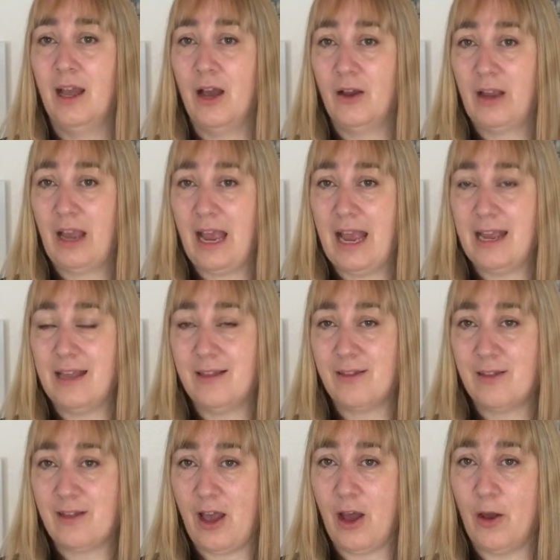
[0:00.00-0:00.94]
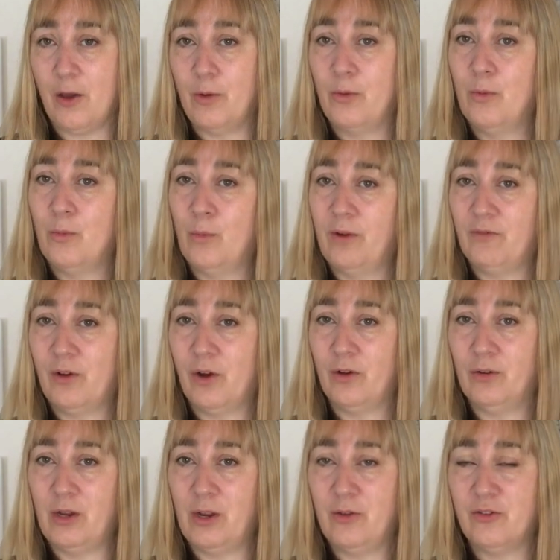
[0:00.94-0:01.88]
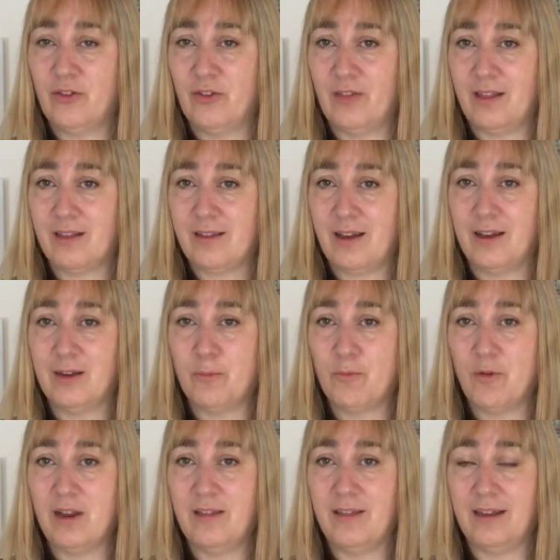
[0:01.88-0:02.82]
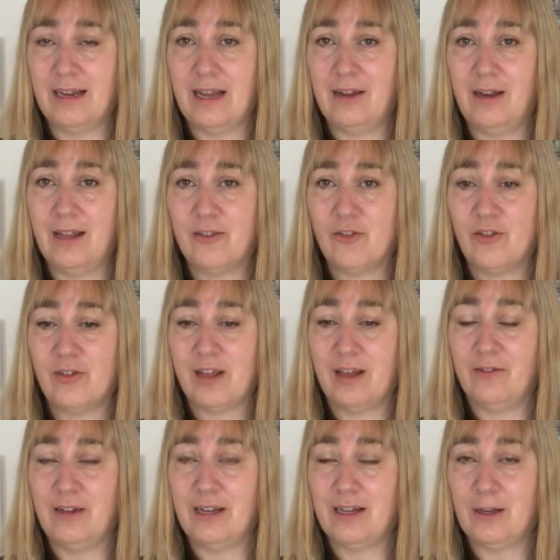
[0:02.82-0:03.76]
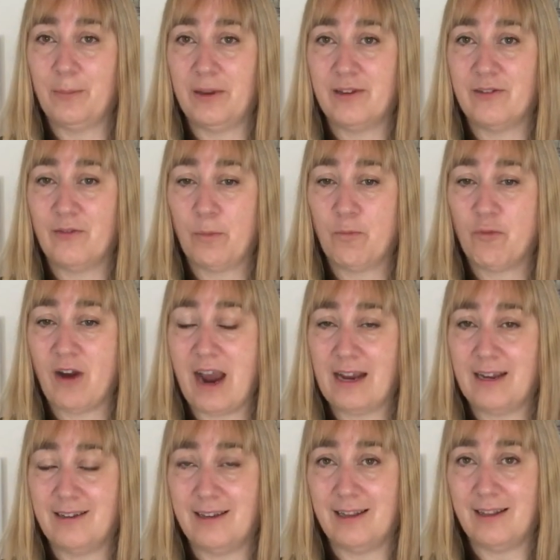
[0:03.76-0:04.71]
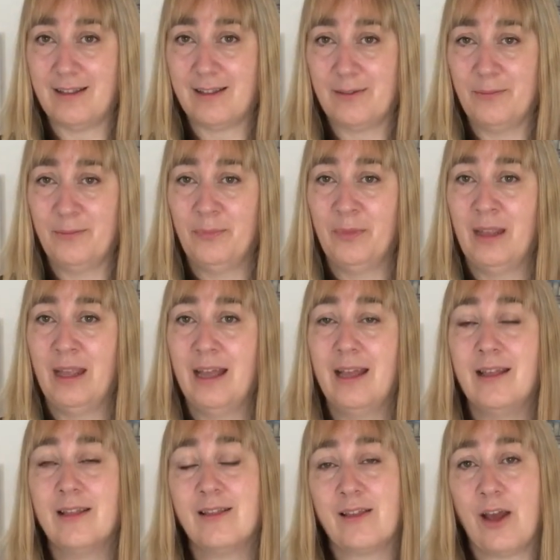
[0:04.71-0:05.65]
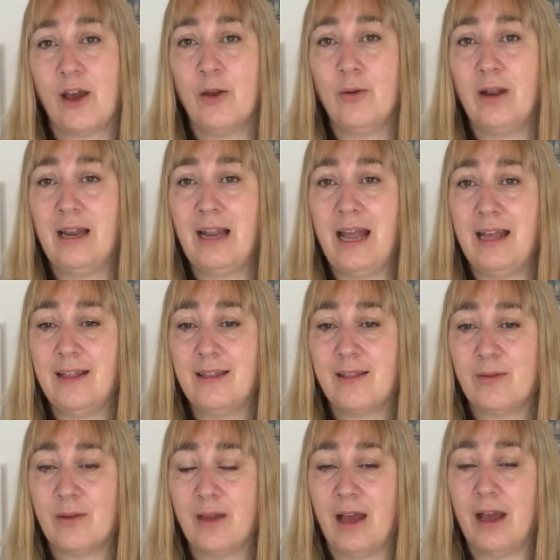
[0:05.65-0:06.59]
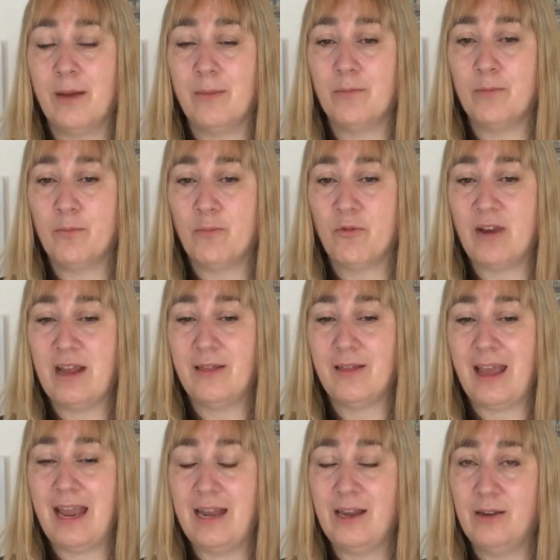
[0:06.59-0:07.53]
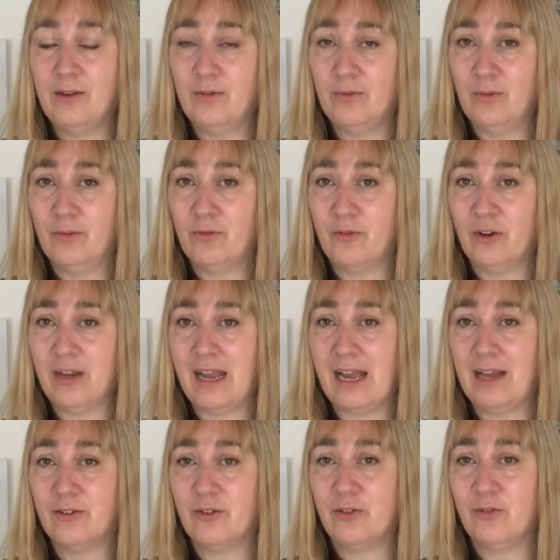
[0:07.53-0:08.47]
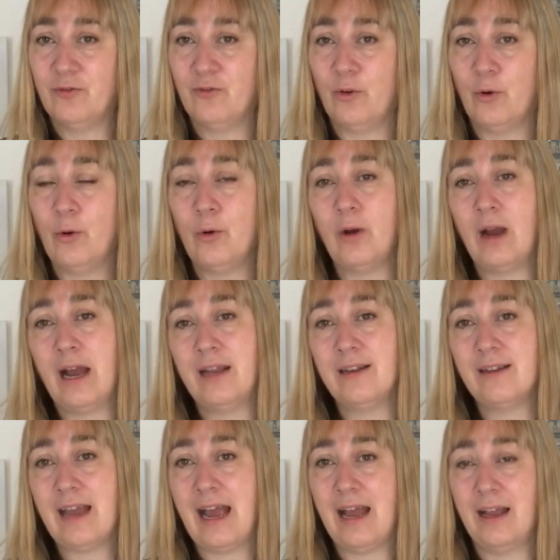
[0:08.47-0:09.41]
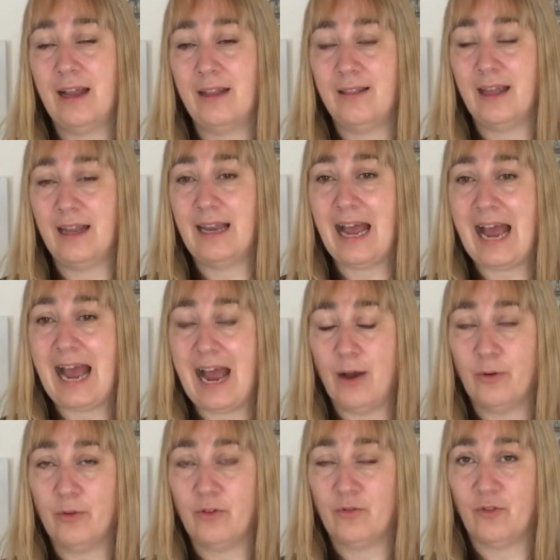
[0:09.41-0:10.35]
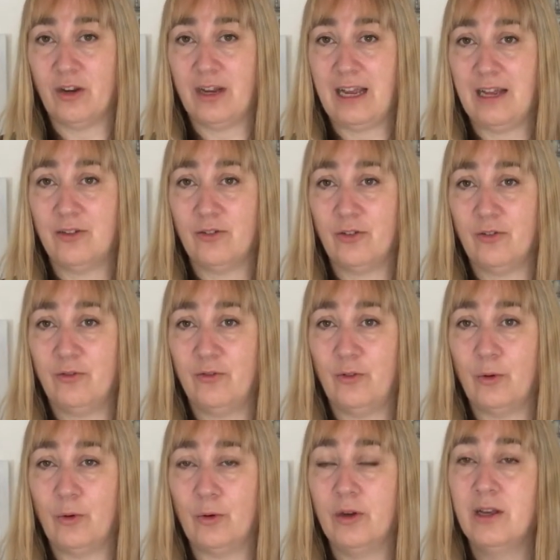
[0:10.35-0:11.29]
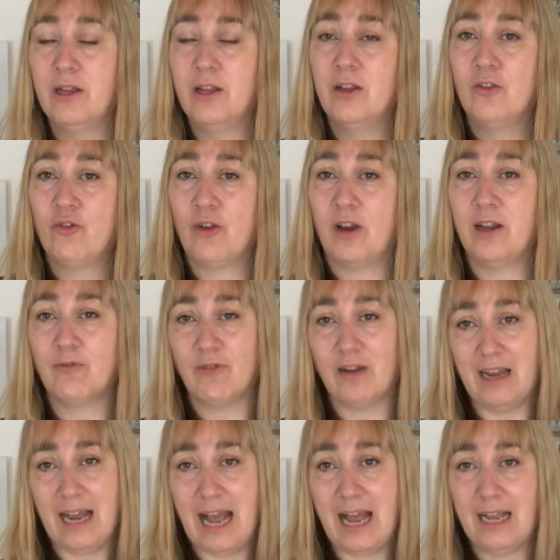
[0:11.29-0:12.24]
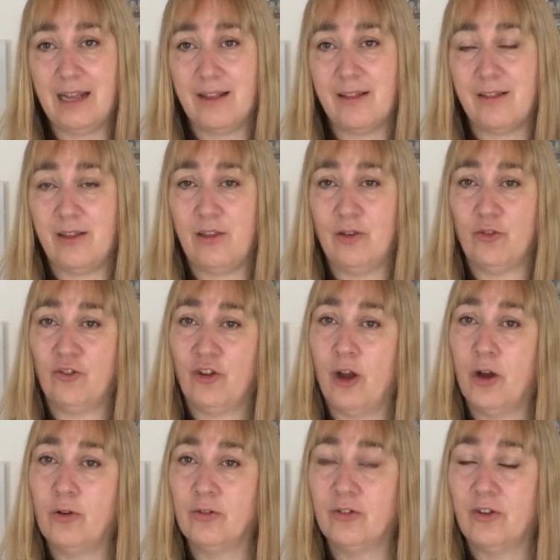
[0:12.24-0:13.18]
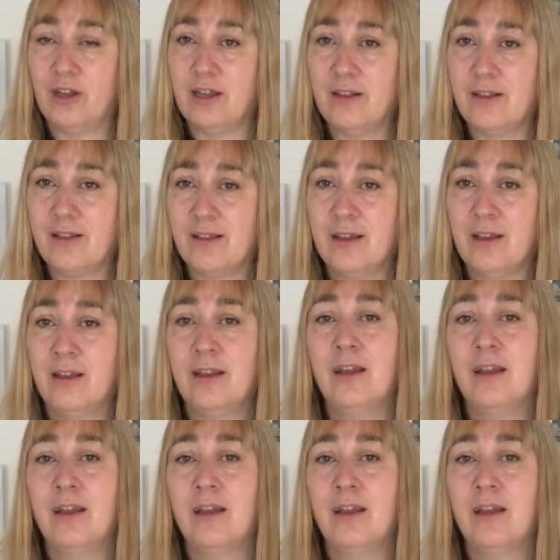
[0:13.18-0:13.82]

Okay, so we've got used to this kind of breathing now. Let's just have a little bit of a practice. So let's breathe in for a count of 4 and then out for a count of 4. Try and relax your shoulders.